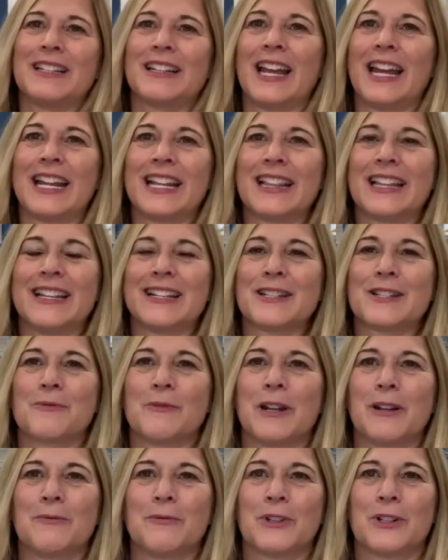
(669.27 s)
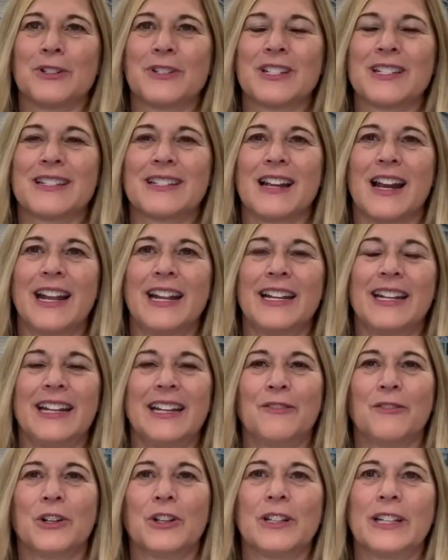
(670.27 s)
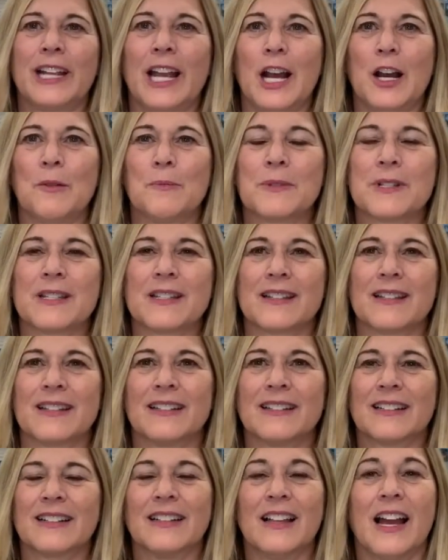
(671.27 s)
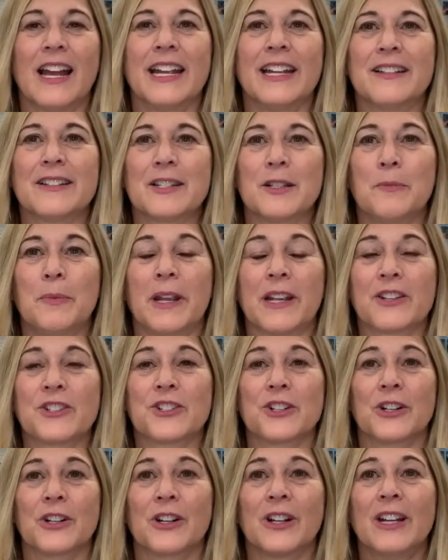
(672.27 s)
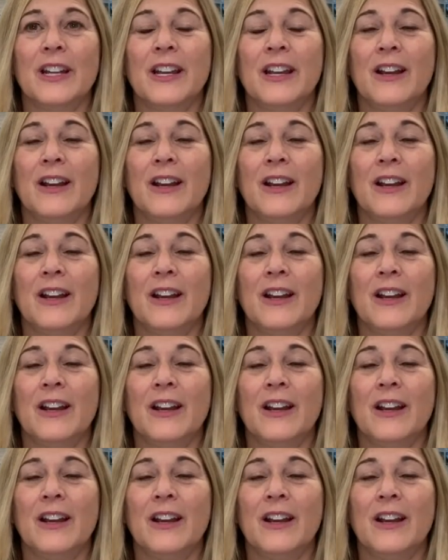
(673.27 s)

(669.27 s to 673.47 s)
like this when we're designing really helps the client to picture